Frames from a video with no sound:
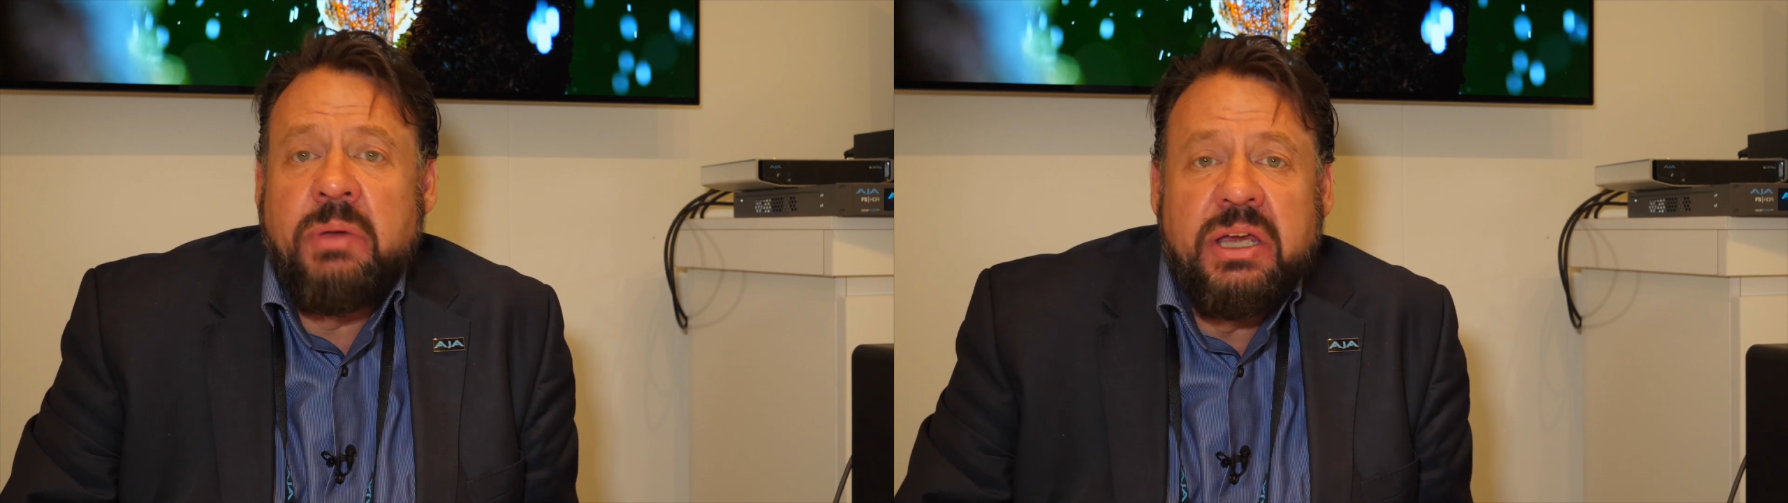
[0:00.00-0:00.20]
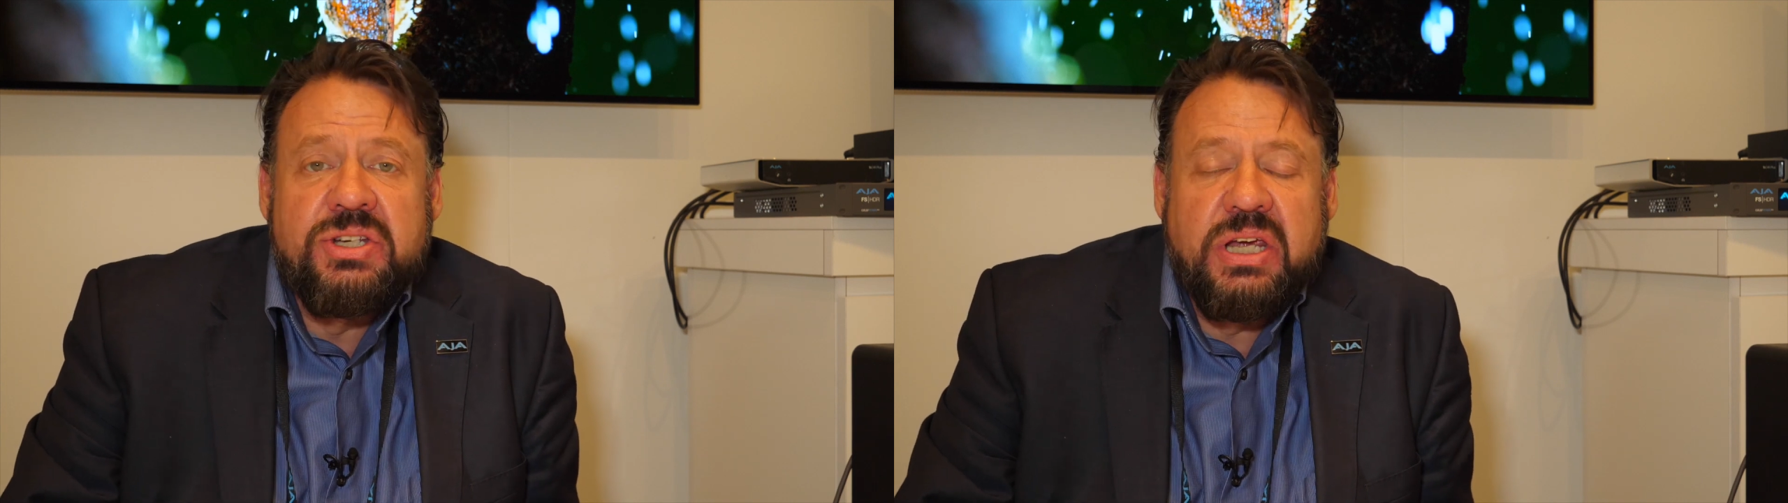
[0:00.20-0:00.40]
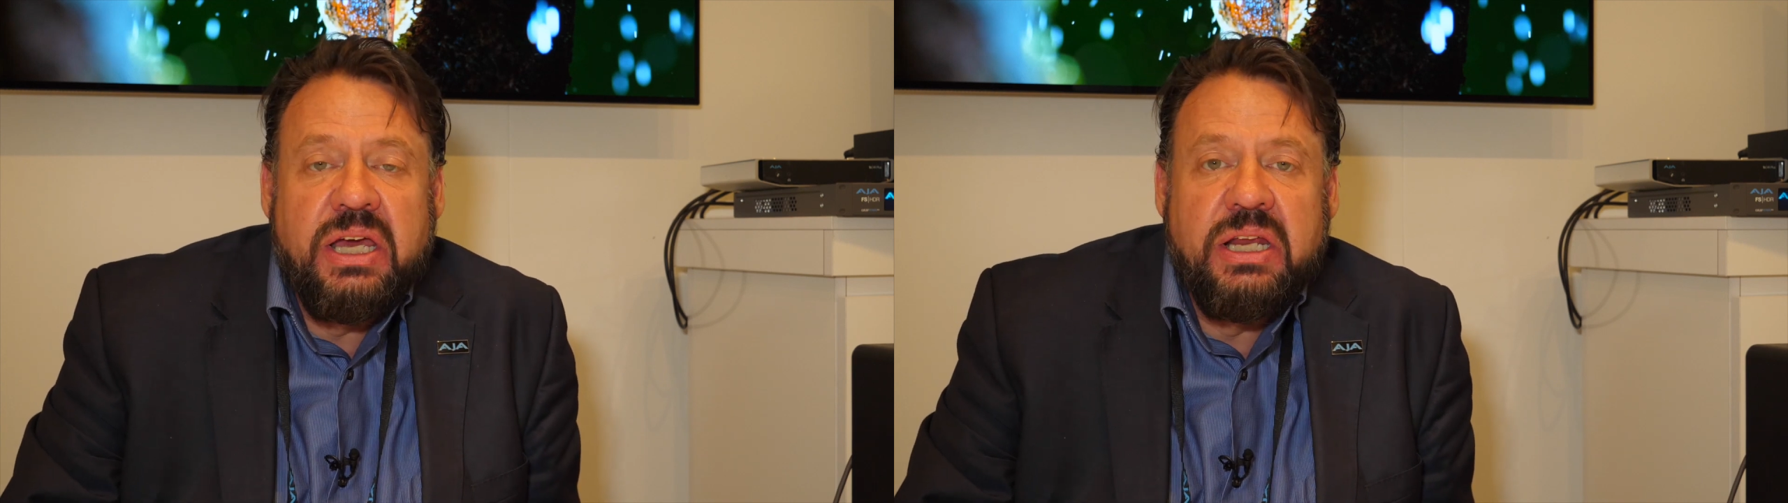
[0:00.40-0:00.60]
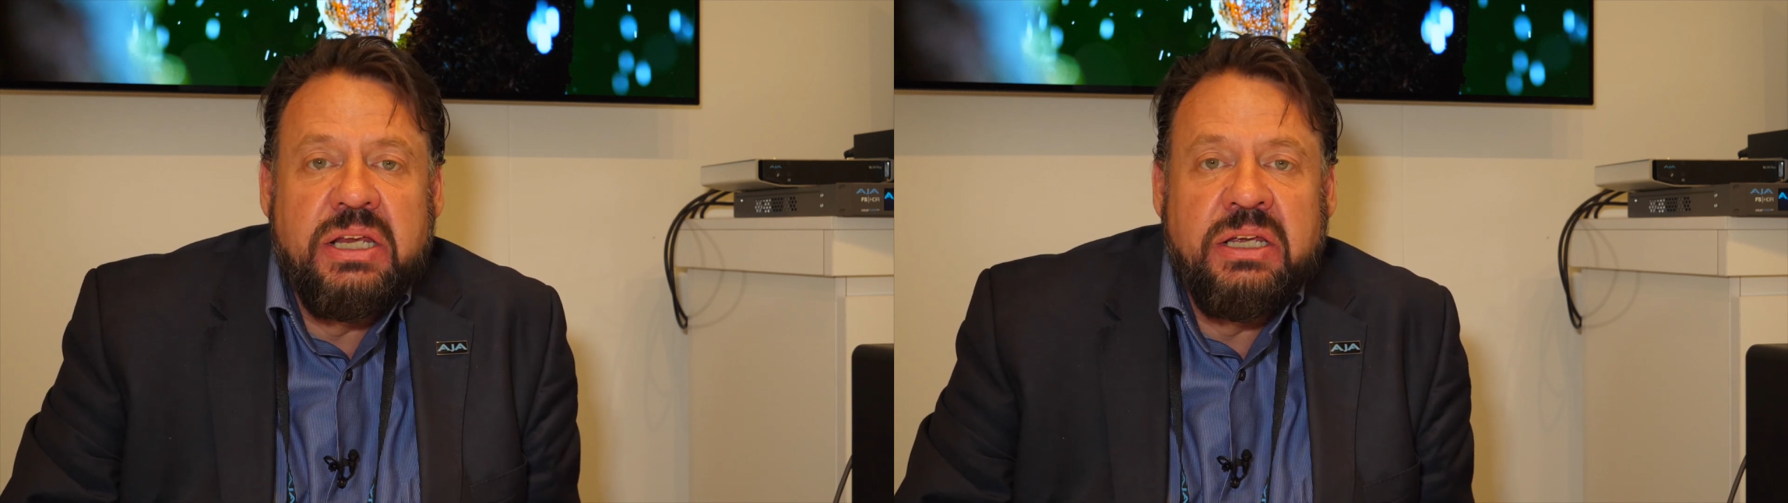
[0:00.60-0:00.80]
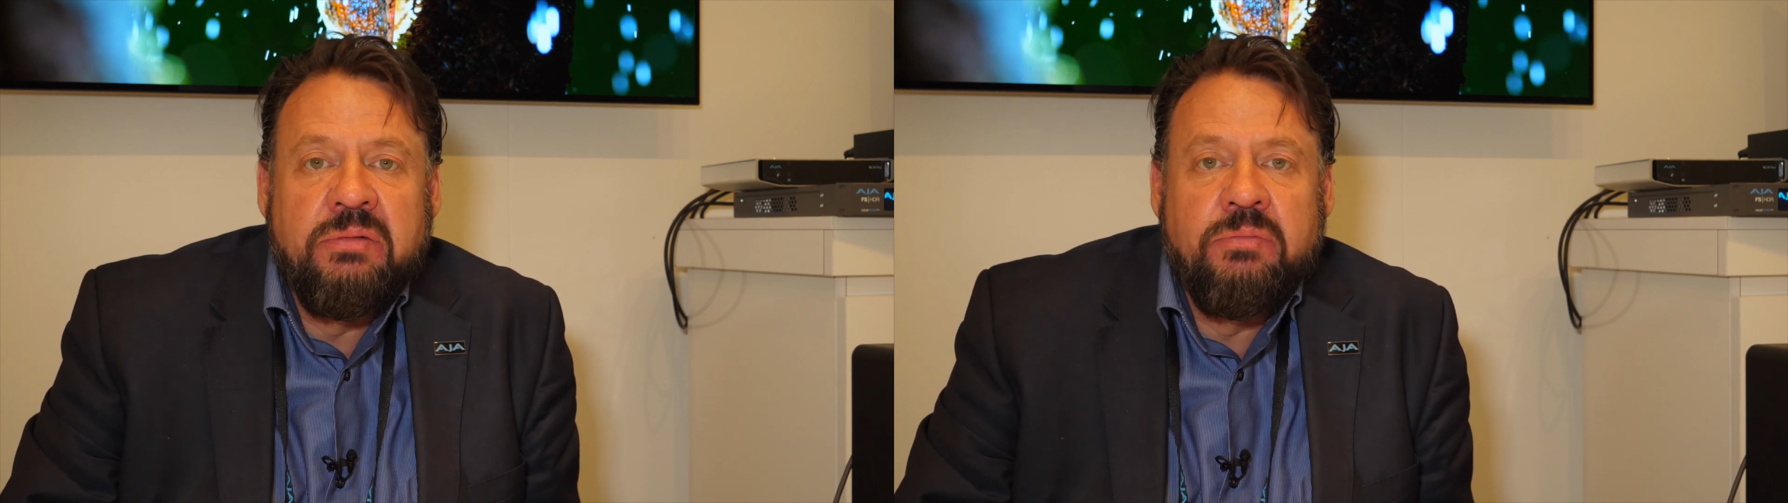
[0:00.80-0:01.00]
major
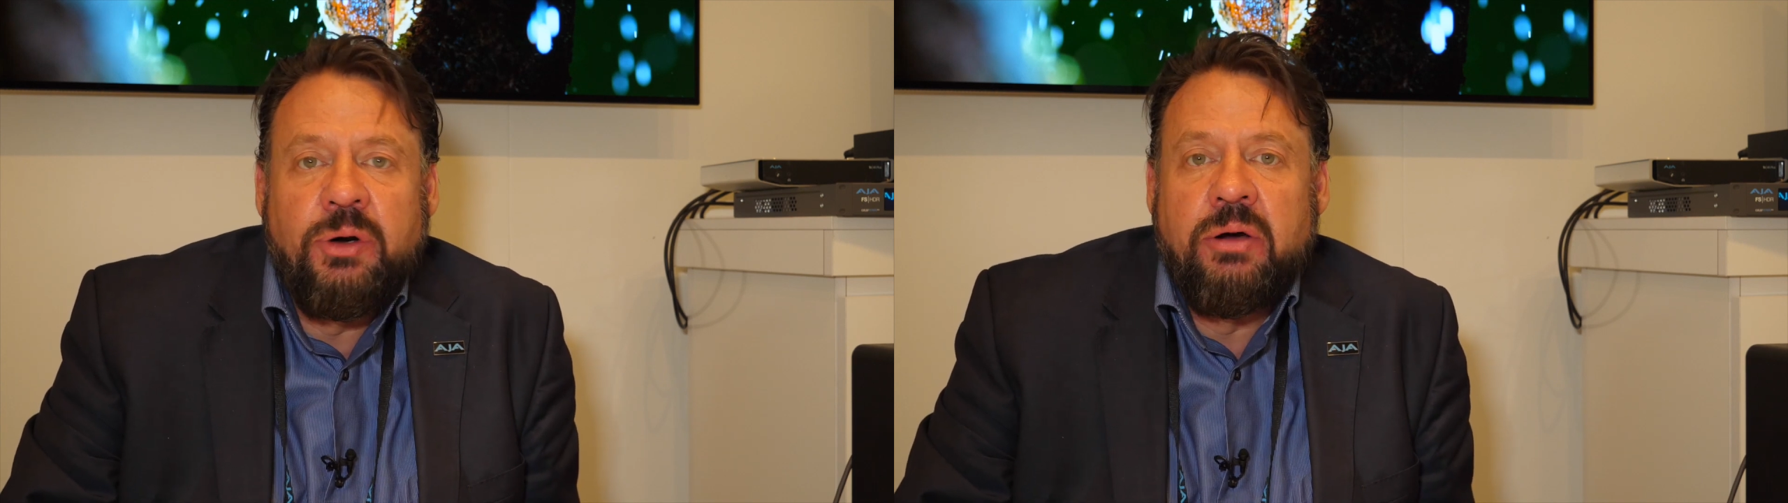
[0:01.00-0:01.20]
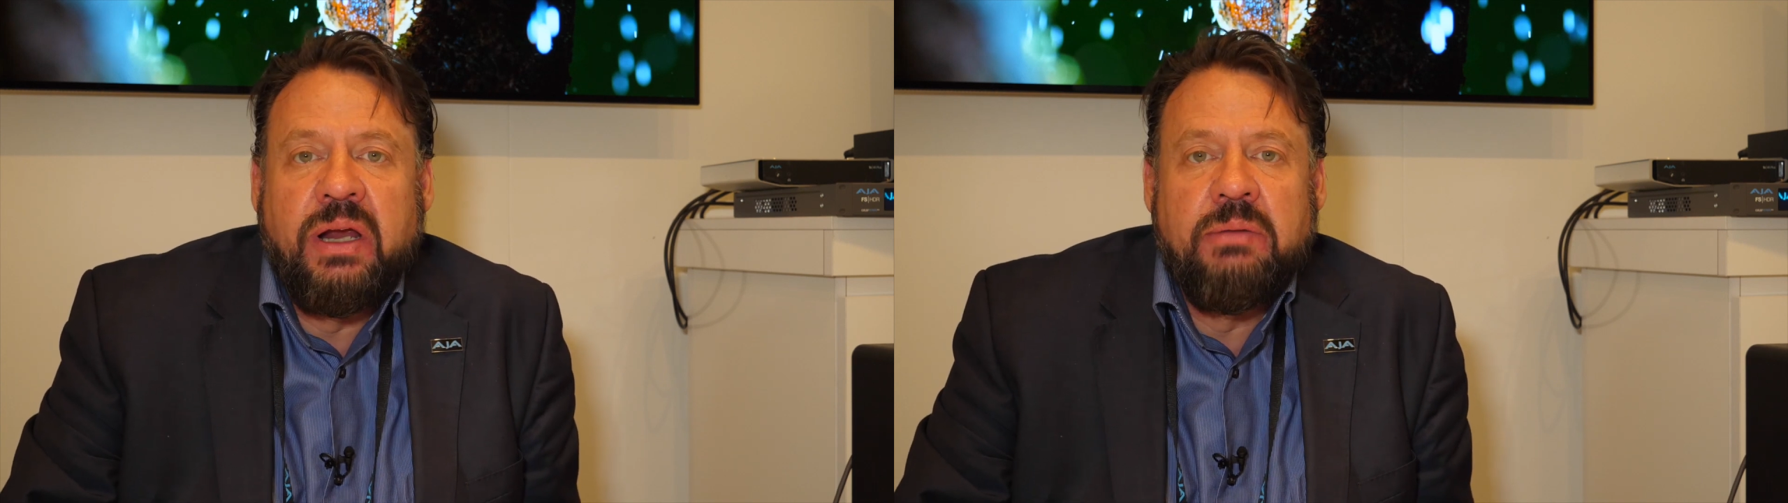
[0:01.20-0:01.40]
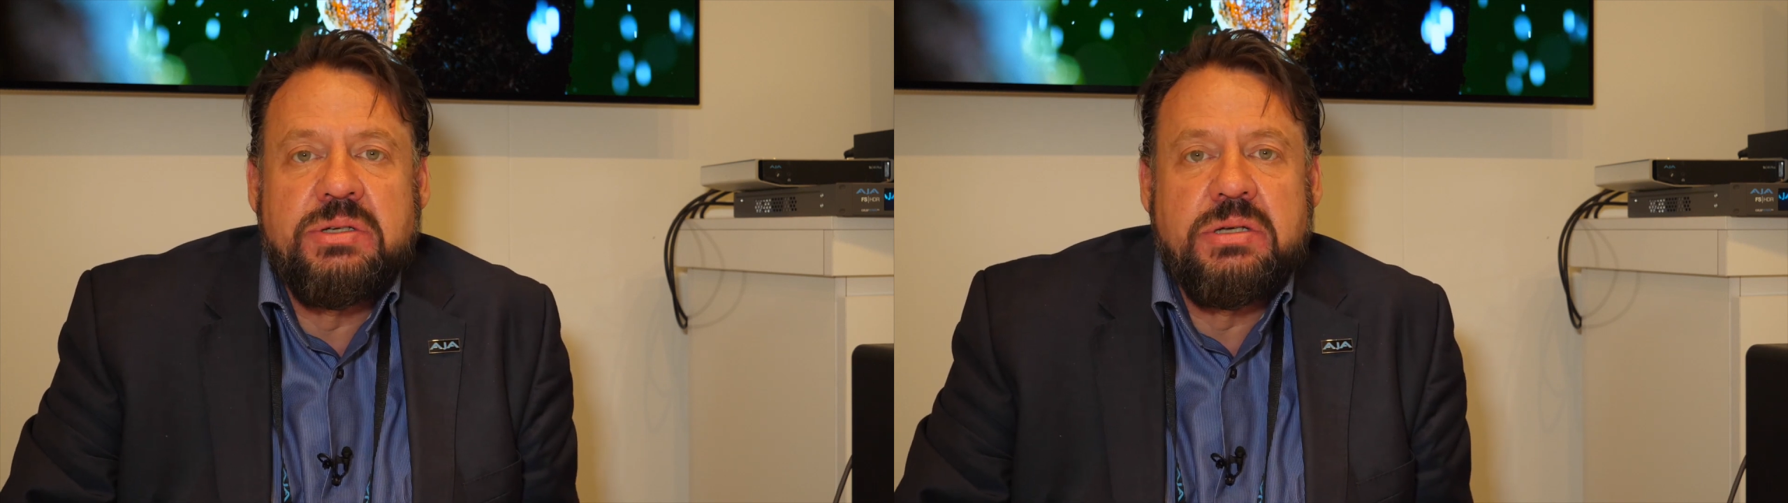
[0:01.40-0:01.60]
editing programs.